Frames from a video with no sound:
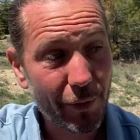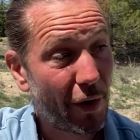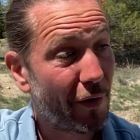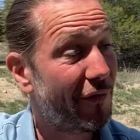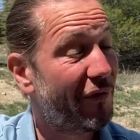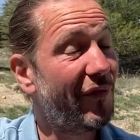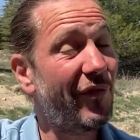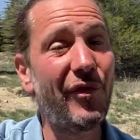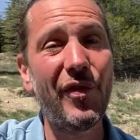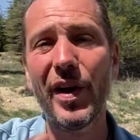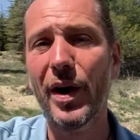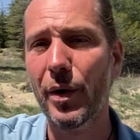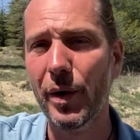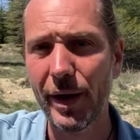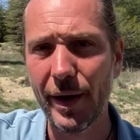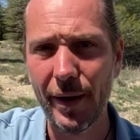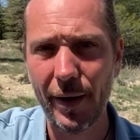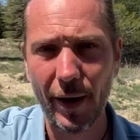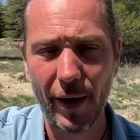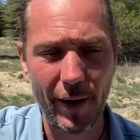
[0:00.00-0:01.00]
a
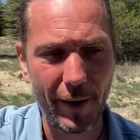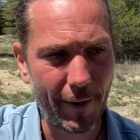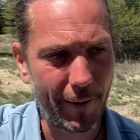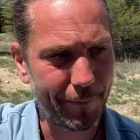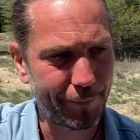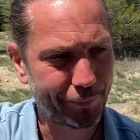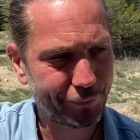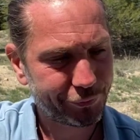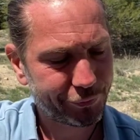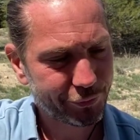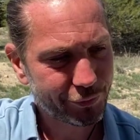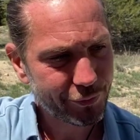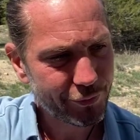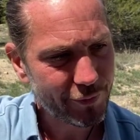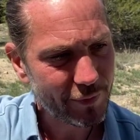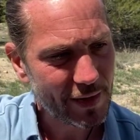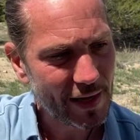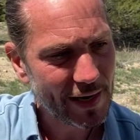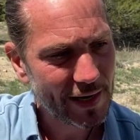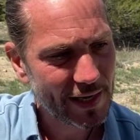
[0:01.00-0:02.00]
very
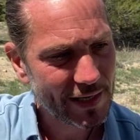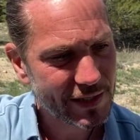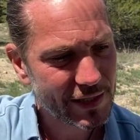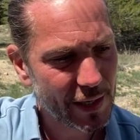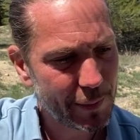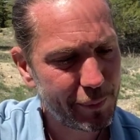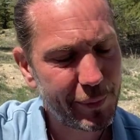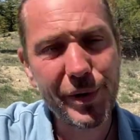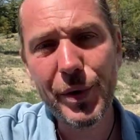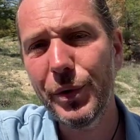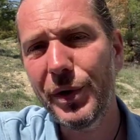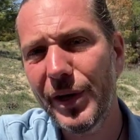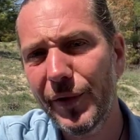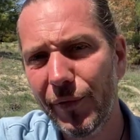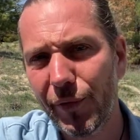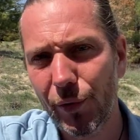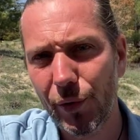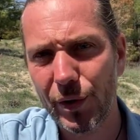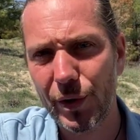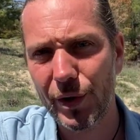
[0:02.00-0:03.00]
let's say,
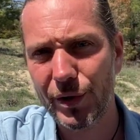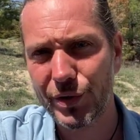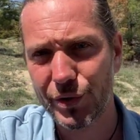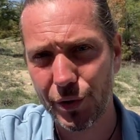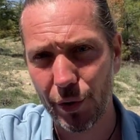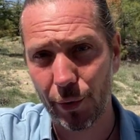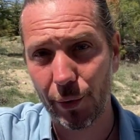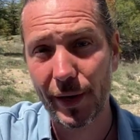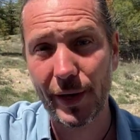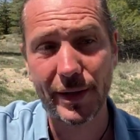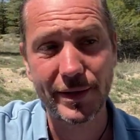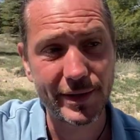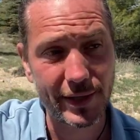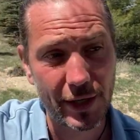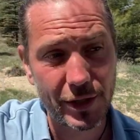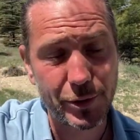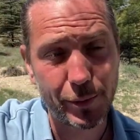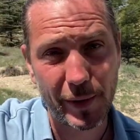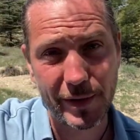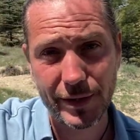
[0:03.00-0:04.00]
beautiful story.
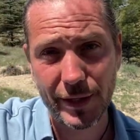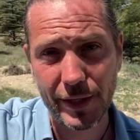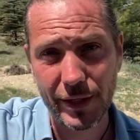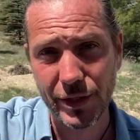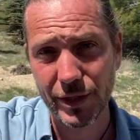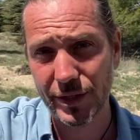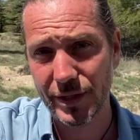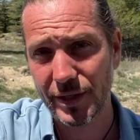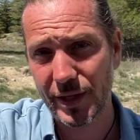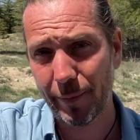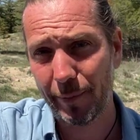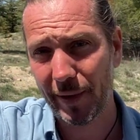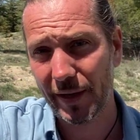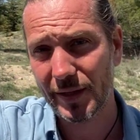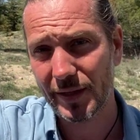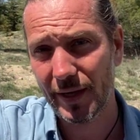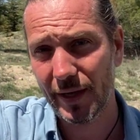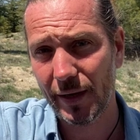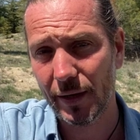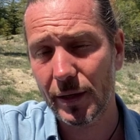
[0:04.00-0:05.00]
Sage by Sage is
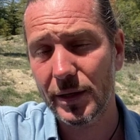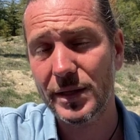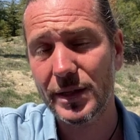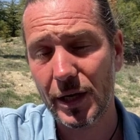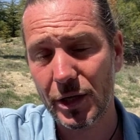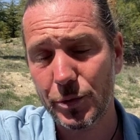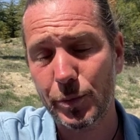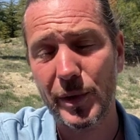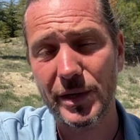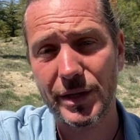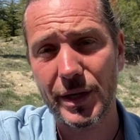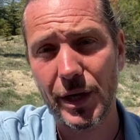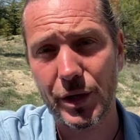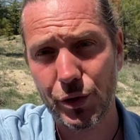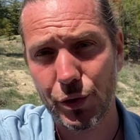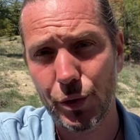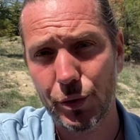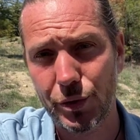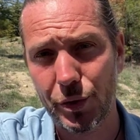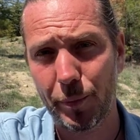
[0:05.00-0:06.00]
depicting Sage by
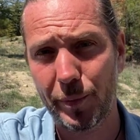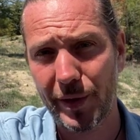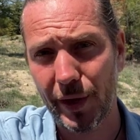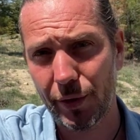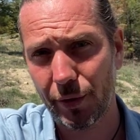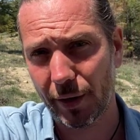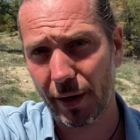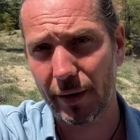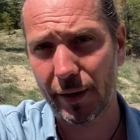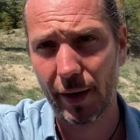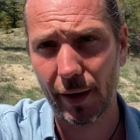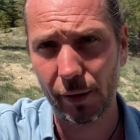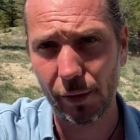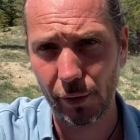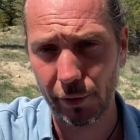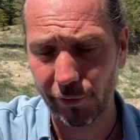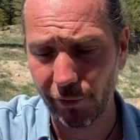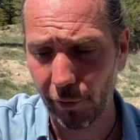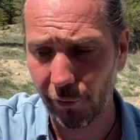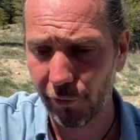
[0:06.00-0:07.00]
Sage Utopia. You can
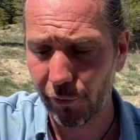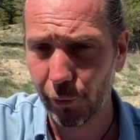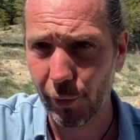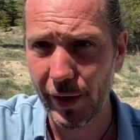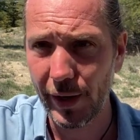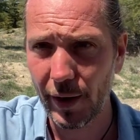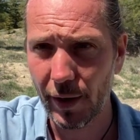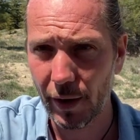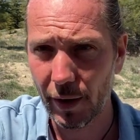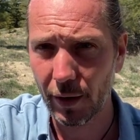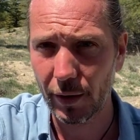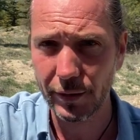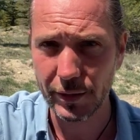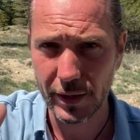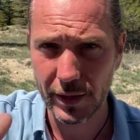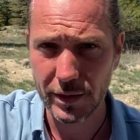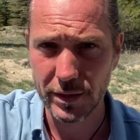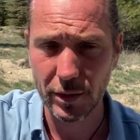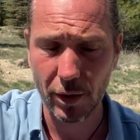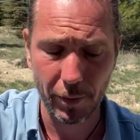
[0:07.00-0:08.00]
download for free on
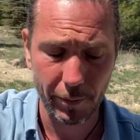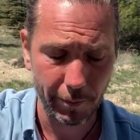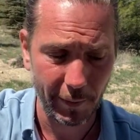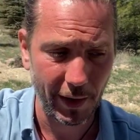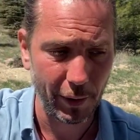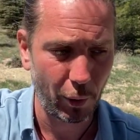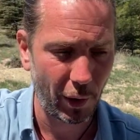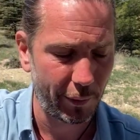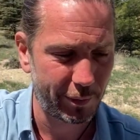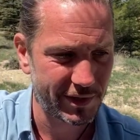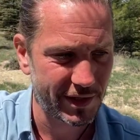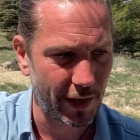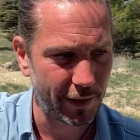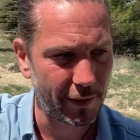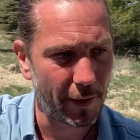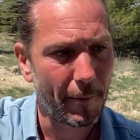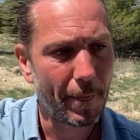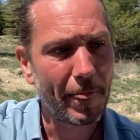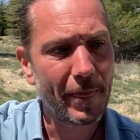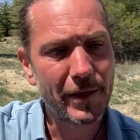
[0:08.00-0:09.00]
my website.
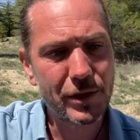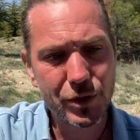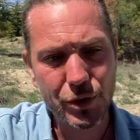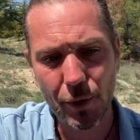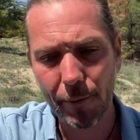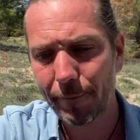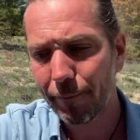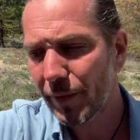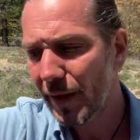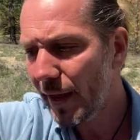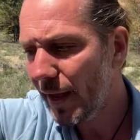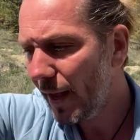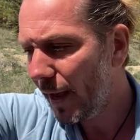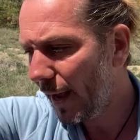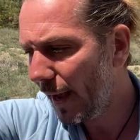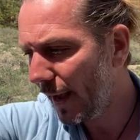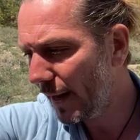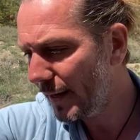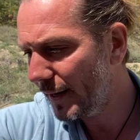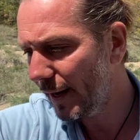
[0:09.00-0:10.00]
So,
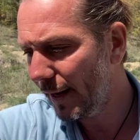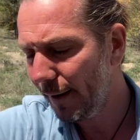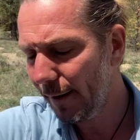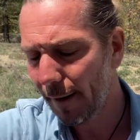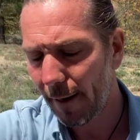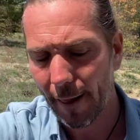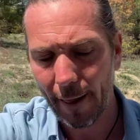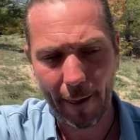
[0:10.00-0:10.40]
and then